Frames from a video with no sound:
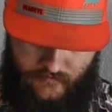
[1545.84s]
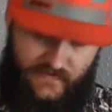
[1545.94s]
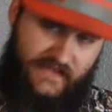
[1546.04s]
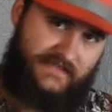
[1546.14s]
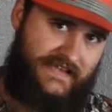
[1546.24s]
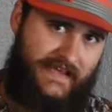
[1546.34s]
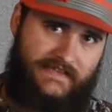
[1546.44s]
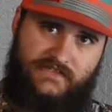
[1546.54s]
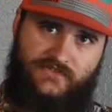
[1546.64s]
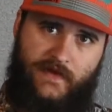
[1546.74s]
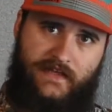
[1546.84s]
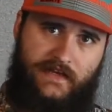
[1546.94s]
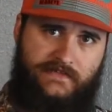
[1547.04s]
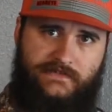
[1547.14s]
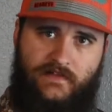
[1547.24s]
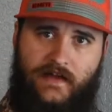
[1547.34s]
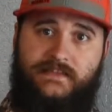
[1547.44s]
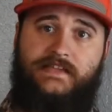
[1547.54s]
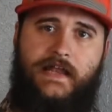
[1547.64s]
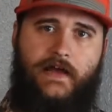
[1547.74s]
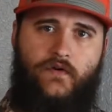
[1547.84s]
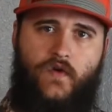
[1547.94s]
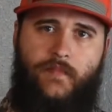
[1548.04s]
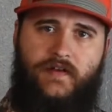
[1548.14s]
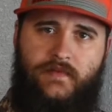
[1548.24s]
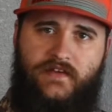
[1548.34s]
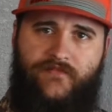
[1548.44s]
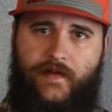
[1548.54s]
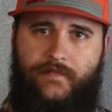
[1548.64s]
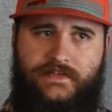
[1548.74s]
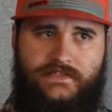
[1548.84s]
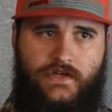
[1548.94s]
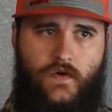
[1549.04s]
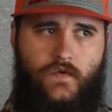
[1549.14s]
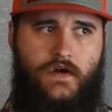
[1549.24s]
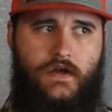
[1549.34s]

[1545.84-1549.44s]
These things just make it easier. Like I said, I grew up in a meat family, so